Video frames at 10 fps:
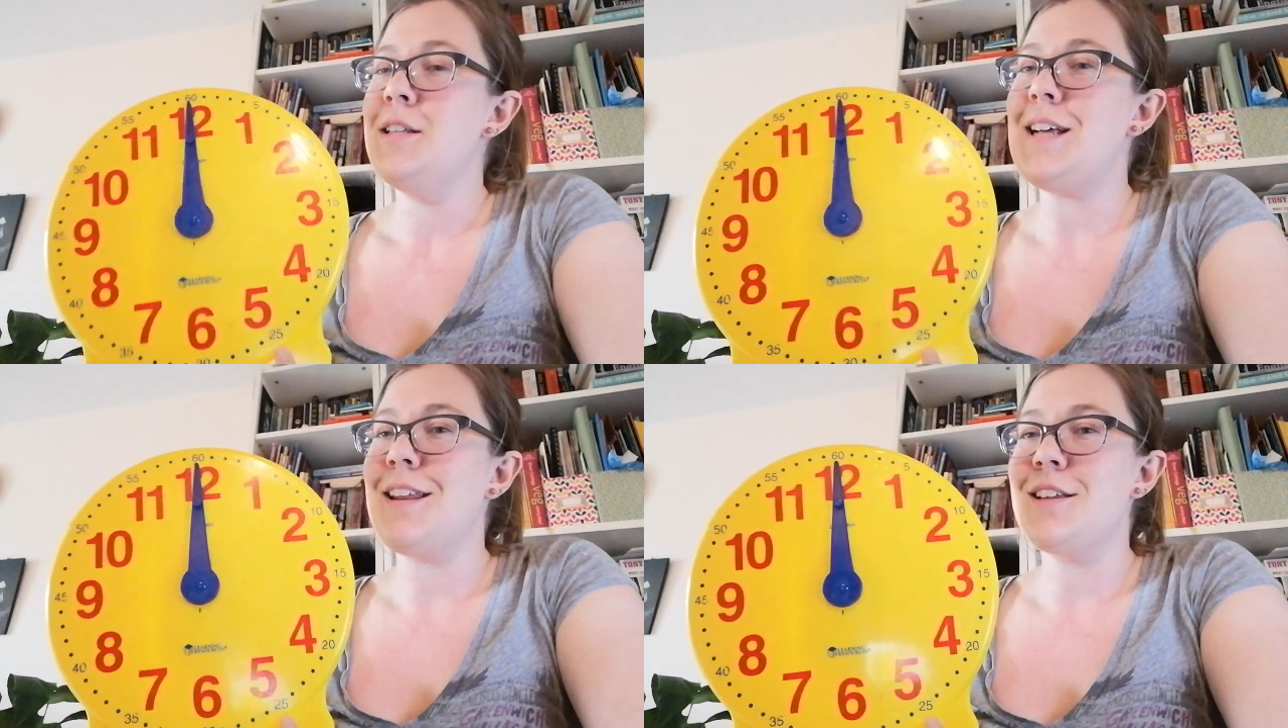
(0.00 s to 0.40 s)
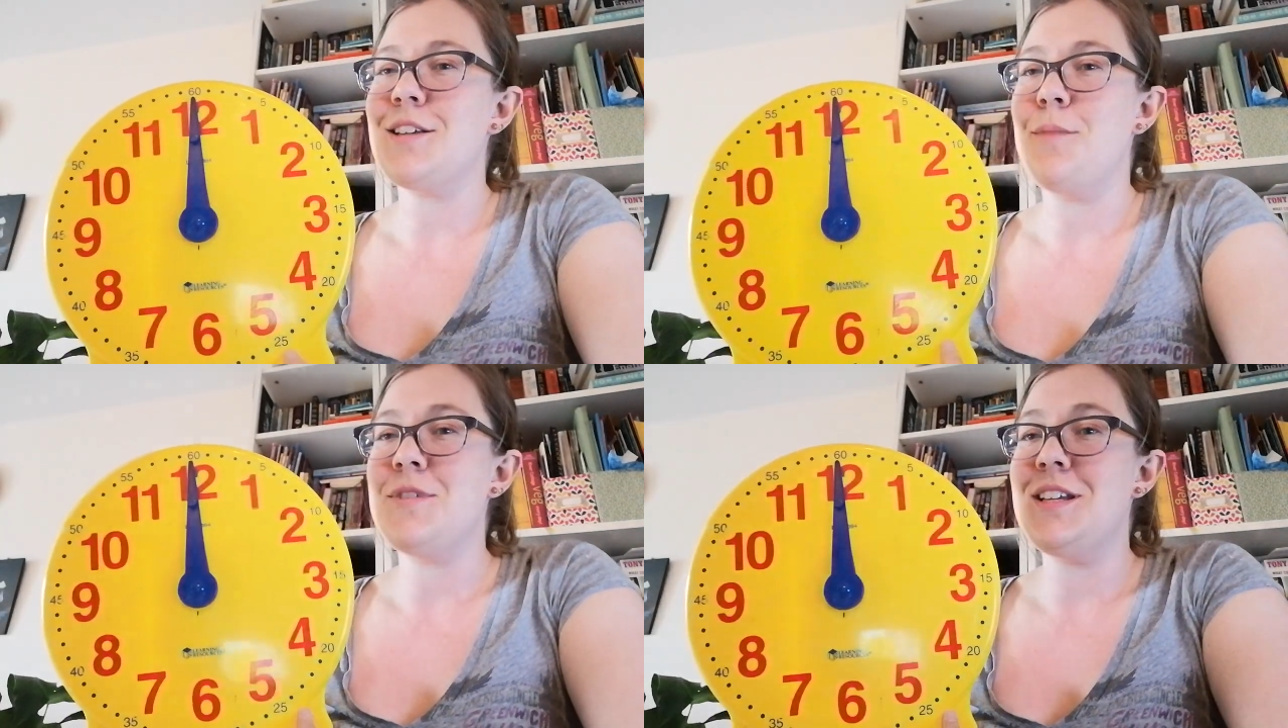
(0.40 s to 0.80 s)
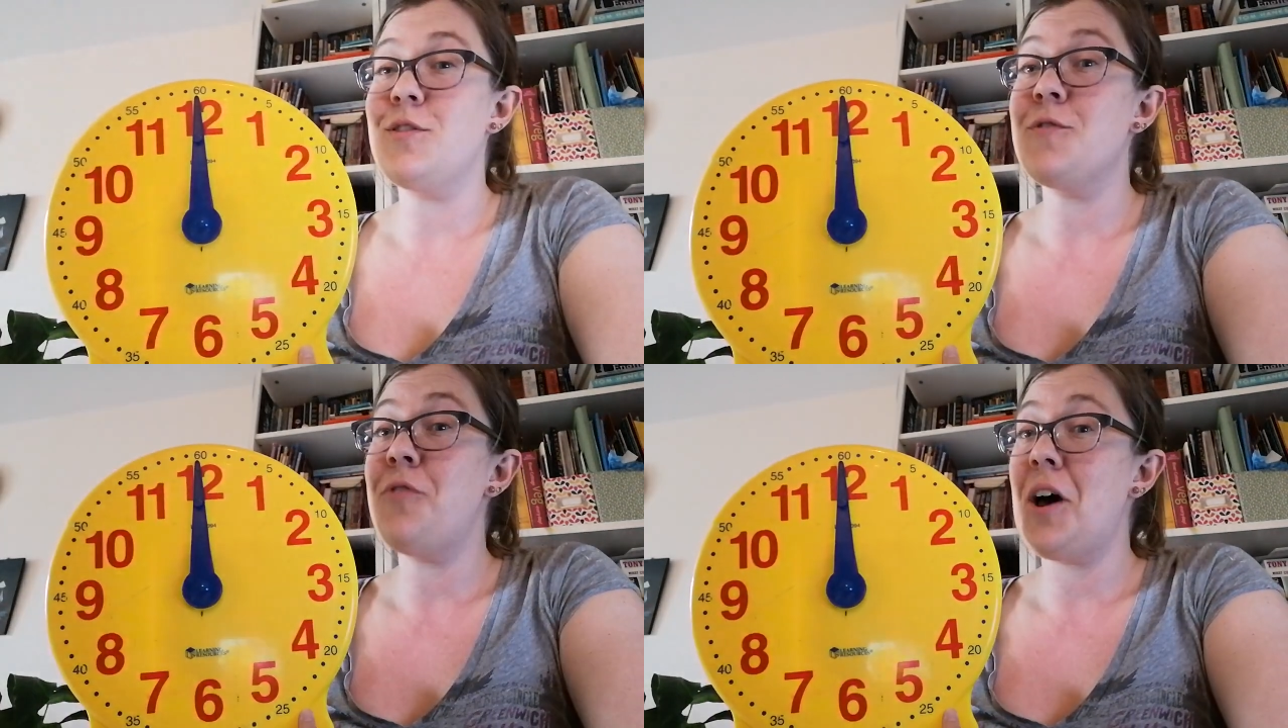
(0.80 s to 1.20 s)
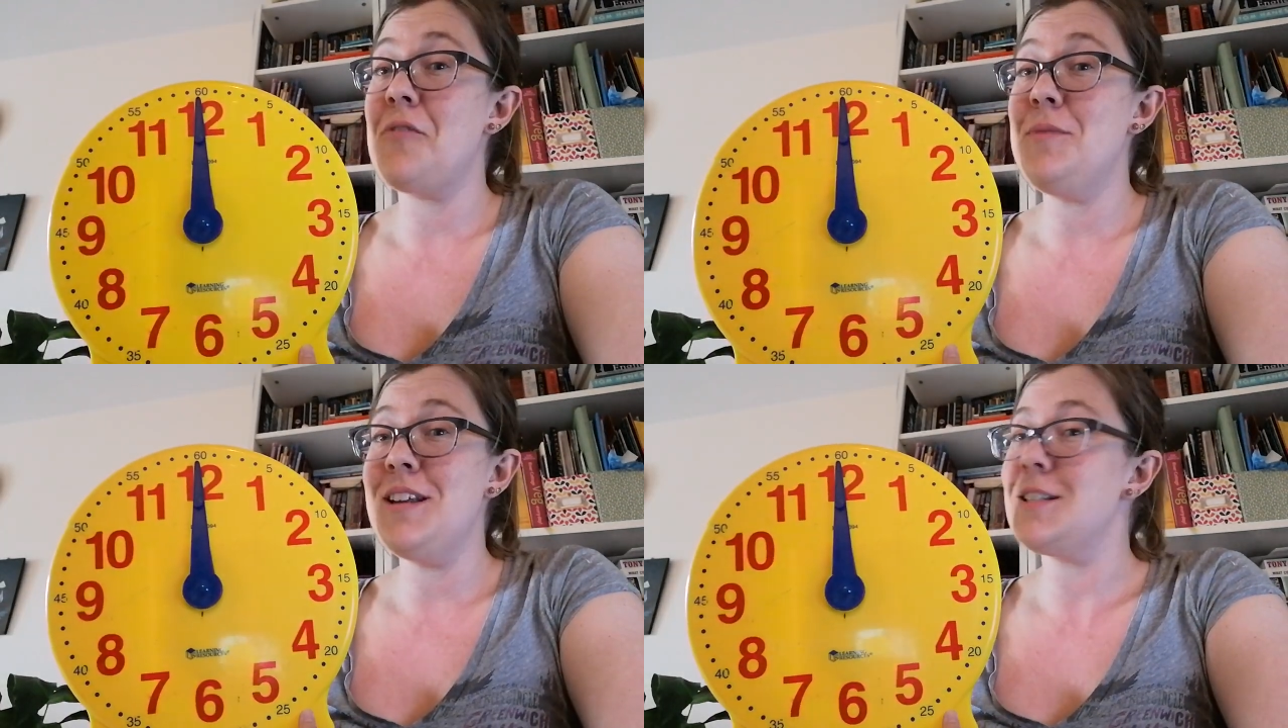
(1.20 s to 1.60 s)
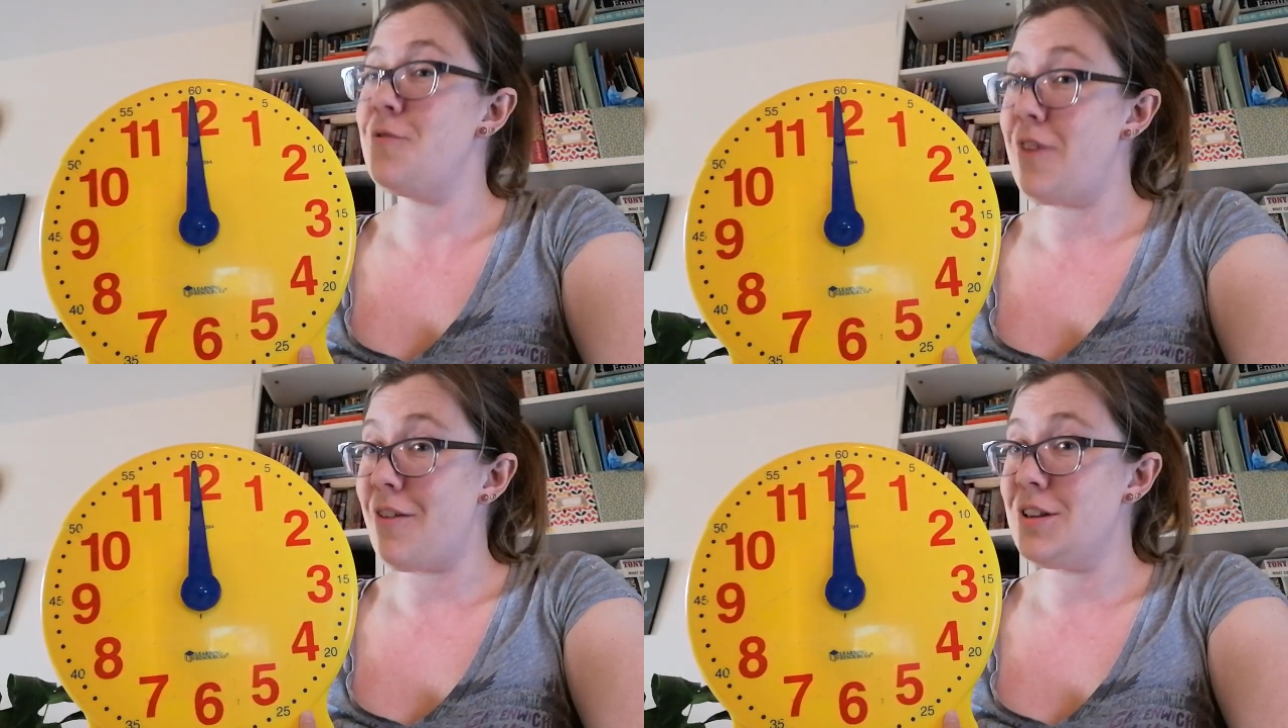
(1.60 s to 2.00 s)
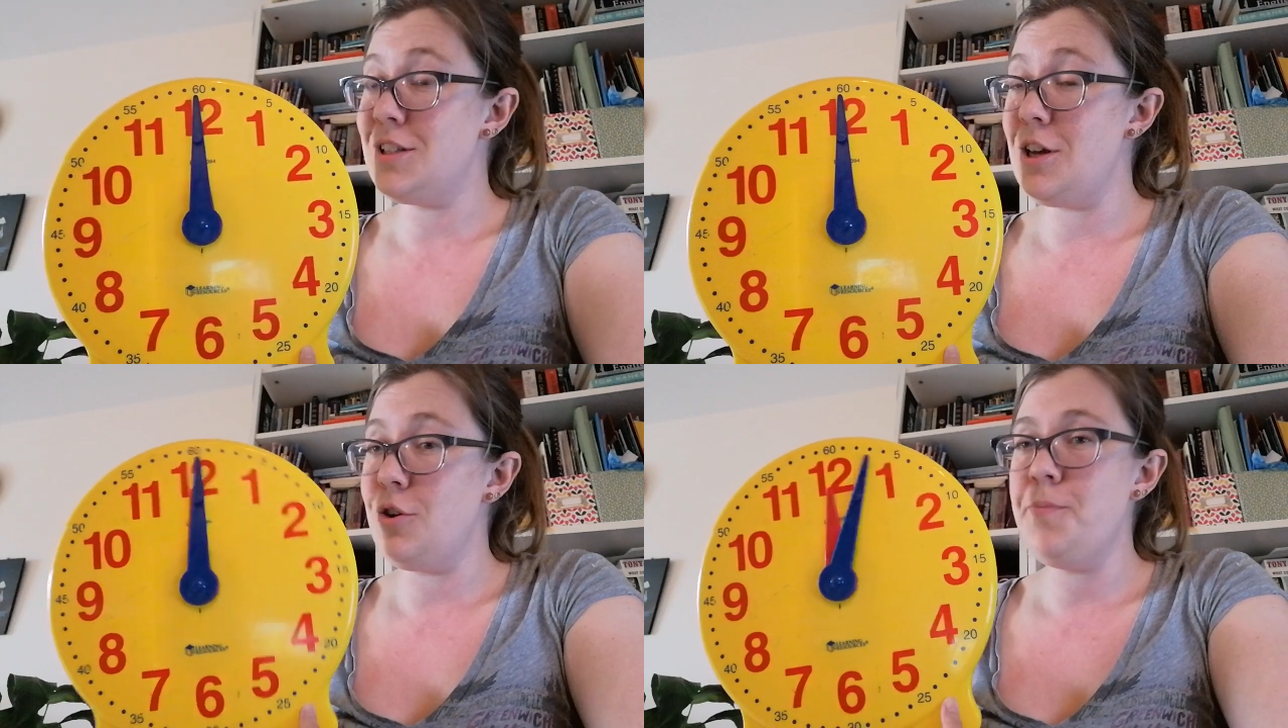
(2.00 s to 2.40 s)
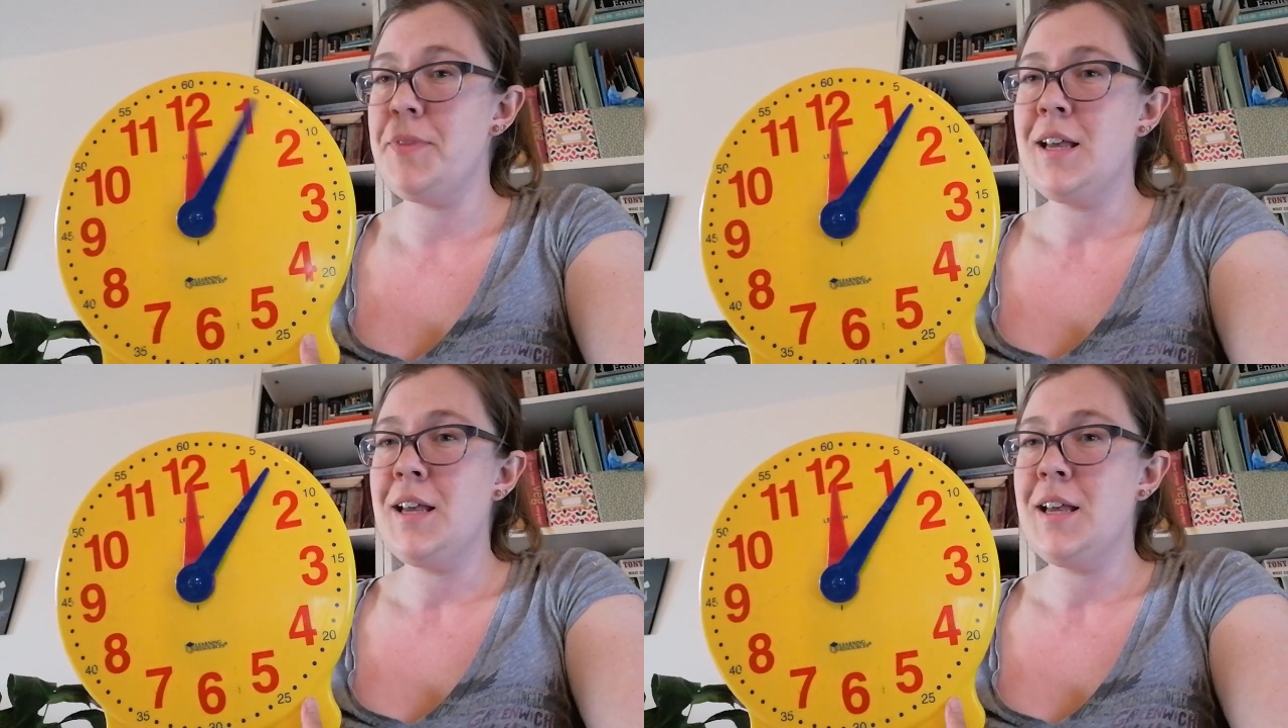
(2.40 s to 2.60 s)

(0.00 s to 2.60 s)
telling the time to the nearest 5 minutes very soon.